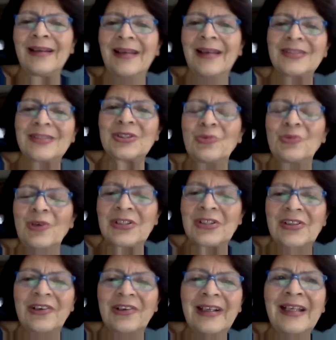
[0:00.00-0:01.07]
as to what's
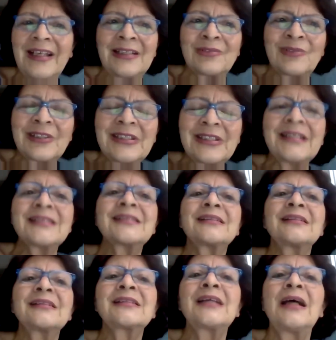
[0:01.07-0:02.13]
okay and what
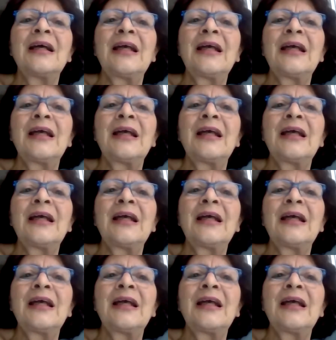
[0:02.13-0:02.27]
isn't.